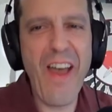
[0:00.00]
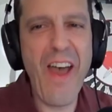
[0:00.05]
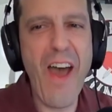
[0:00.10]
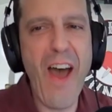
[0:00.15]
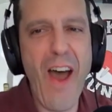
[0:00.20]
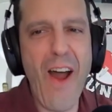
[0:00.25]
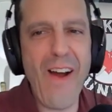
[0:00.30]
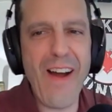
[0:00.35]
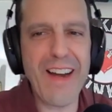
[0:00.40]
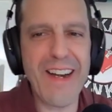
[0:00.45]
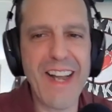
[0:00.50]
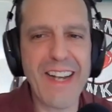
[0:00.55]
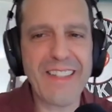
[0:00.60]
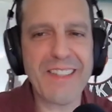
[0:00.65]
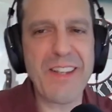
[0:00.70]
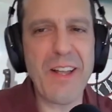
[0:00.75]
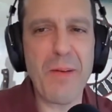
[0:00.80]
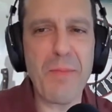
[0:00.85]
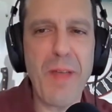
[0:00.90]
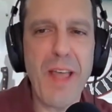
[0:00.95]
All right,
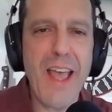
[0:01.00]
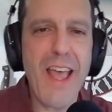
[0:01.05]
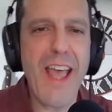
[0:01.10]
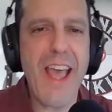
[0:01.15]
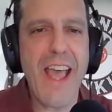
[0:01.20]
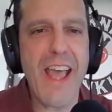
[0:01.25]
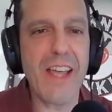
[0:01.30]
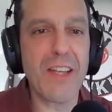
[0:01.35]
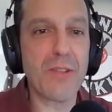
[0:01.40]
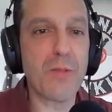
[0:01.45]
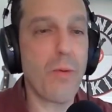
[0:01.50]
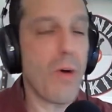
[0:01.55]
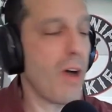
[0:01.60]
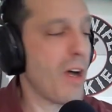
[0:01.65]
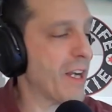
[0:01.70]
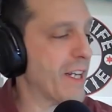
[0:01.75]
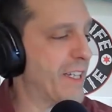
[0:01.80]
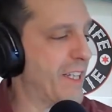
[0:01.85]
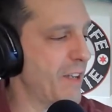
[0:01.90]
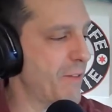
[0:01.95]
next up is
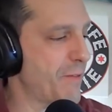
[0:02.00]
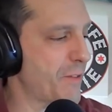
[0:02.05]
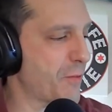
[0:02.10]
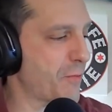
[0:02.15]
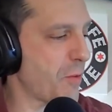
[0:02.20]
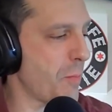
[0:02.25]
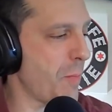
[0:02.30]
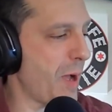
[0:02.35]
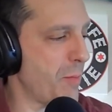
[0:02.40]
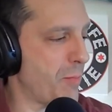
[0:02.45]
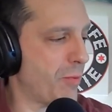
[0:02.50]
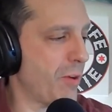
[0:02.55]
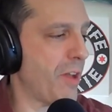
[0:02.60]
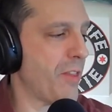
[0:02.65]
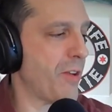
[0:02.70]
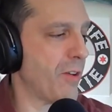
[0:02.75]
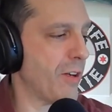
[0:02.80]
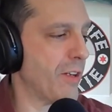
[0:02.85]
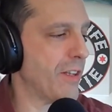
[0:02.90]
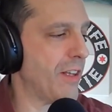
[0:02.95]
a gift from my
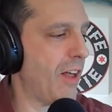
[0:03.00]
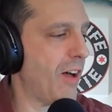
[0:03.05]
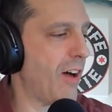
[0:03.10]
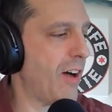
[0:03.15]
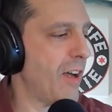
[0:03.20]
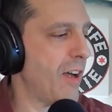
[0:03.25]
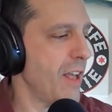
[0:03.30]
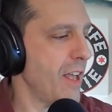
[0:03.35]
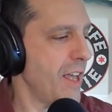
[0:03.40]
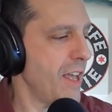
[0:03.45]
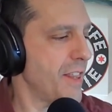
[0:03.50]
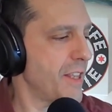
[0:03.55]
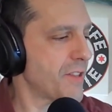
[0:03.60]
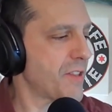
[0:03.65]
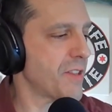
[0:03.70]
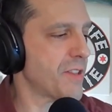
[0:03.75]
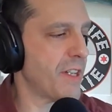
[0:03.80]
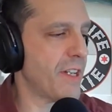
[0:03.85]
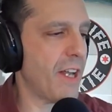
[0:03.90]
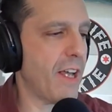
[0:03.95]
brother-in-law. This
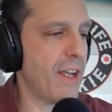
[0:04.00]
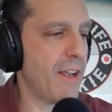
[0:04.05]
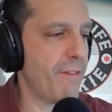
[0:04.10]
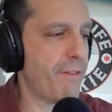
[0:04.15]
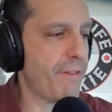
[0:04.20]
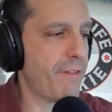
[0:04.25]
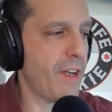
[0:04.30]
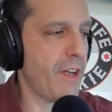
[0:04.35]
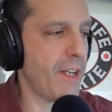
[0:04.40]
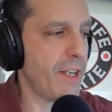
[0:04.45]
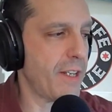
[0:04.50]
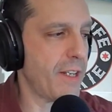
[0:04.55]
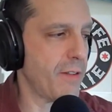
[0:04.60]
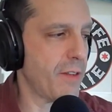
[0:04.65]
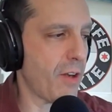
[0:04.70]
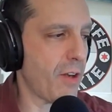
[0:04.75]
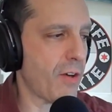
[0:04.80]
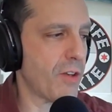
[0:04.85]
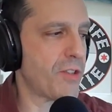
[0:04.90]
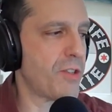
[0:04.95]
is a knife.
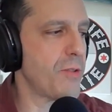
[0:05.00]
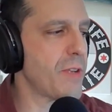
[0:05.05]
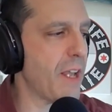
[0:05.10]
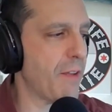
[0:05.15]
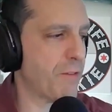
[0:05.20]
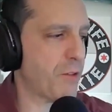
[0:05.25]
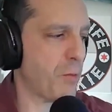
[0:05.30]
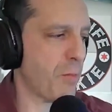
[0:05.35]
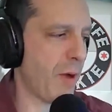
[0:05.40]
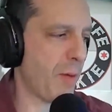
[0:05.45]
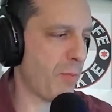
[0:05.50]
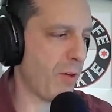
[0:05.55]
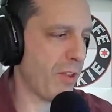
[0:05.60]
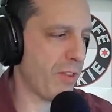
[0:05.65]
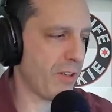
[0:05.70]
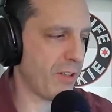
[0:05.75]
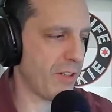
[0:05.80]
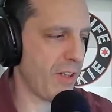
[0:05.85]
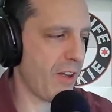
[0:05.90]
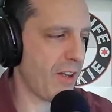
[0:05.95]
There are two gifts from my
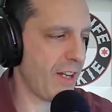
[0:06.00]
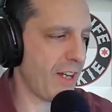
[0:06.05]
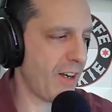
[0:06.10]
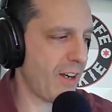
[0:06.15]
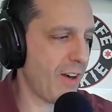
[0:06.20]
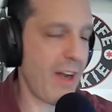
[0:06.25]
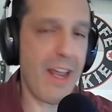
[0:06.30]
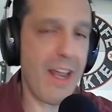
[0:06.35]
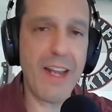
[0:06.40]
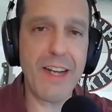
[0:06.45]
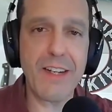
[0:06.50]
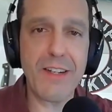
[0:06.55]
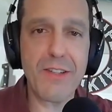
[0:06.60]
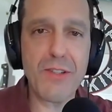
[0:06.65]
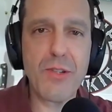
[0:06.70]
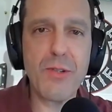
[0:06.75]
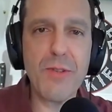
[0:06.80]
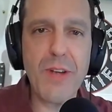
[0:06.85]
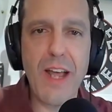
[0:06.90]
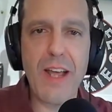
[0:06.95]
brother-in-law here, and
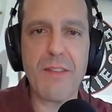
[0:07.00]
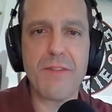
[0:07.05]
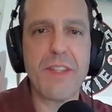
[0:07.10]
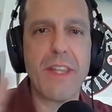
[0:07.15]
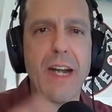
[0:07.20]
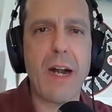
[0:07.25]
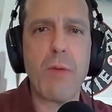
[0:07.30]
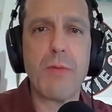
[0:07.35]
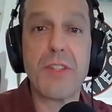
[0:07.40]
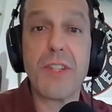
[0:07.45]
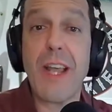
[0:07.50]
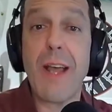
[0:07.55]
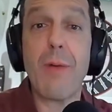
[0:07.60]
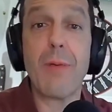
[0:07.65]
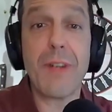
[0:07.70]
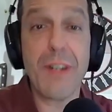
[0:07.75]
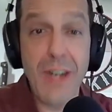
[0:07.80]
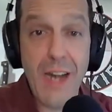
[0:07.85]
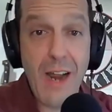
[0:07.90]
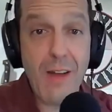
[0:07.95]
two knives that I would say I
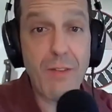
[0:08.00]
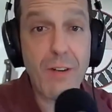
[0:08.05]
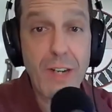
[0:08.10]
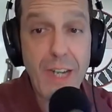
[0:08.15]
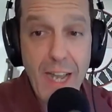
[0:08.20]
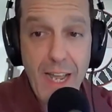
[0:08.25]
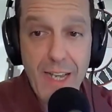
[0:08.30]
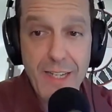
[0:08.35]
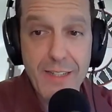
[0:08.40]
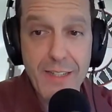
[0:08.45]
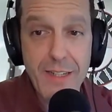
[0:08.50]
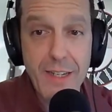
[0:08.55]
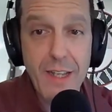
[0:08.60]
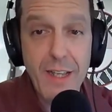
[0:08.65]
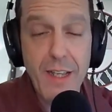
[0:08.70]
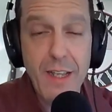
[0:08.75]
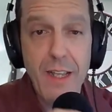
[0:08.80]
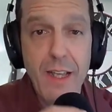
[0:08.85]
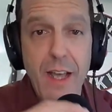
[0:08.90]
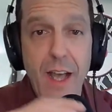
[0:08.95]
would never get
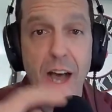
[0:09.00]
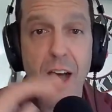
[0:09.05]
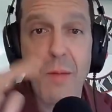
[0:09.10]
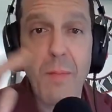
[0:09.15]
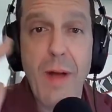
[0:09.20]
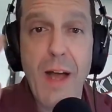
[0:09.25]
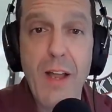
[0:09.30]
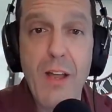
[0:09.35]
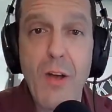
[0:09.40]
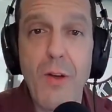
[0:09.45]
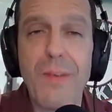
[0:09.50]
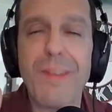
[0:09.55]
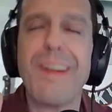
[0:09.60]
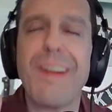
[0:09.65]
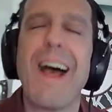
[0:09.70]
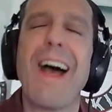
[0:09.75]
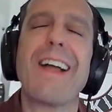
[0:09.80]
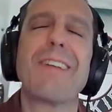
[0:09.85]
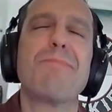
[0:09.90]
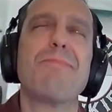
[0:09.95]
on my own.
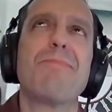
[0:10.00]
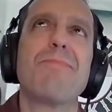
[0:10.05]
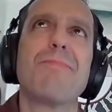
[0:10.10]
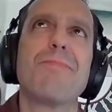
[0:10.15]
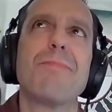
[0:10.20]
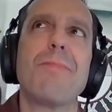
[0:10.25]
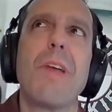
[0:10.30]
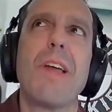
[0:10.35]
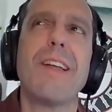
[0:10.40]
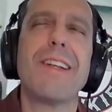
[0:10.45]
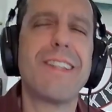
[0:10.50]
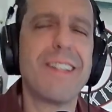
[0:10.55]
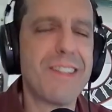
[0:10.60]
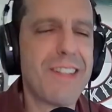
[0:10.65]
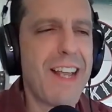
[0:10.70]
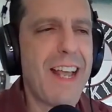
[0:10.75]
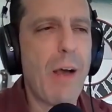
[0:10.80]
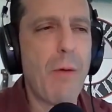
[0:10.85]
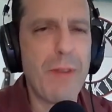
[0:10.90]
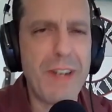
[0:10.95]
To
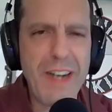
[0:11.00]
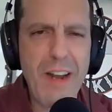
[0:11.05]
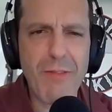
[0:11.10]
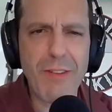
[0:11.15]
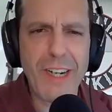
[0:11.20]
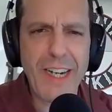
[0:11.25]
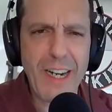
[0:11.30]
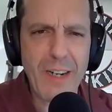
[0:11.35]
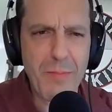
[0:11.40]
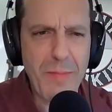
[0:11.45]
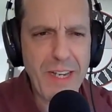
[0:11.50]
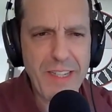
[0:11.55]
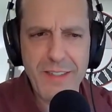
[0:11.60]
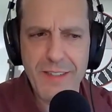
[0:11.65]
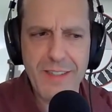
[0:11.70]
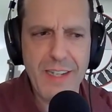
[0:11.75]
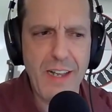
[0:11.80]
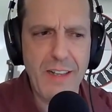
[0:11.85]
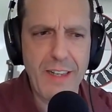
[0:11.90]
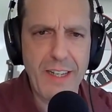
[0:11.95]
say I would never get it makes it
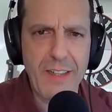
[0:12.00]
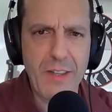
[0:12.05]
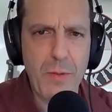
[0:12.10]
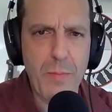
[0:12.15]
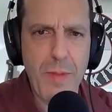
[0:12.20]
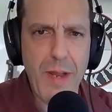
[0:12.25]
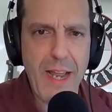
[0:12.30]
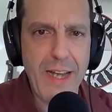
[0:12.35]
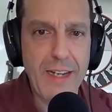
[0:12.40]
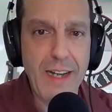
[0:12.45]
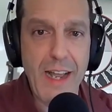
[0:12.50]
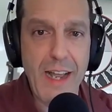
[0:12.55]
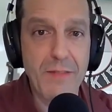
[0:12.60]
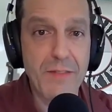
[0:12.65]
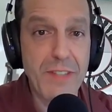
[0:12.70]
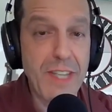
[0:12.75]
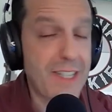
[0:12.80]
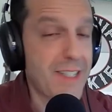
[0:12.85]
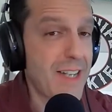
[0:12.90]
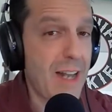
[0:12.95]
sound like they're bad knives.
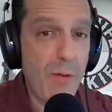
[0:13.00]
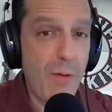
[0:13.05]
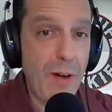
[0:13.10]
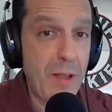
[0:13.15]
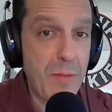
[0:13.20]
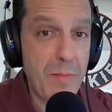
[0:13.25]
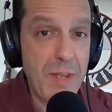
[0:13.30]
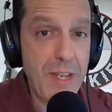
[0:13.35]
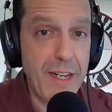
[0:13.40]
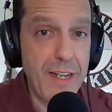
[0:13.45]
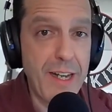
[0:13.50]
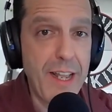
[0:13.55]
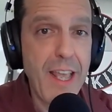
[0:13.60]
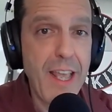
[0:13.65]
That's not what I mean.